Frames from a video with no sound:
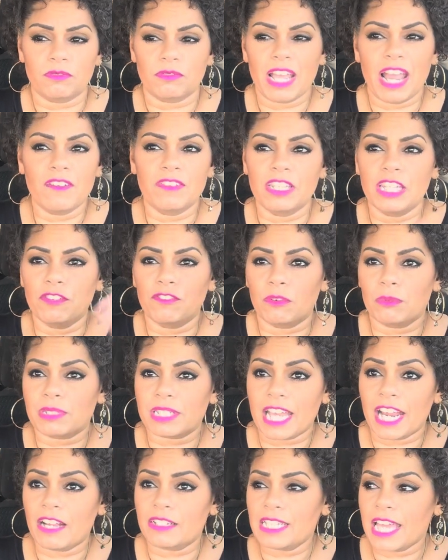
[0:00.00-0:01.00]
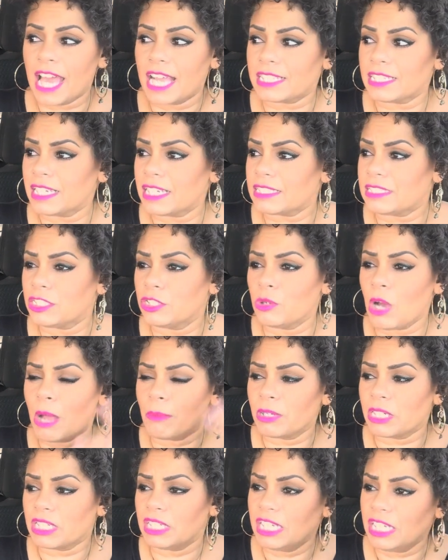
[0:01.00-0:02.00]
Everything from scare tactics to I'm
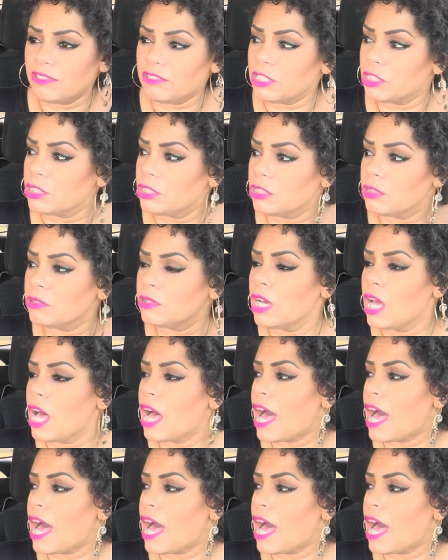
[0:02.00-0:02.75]
going to leave you,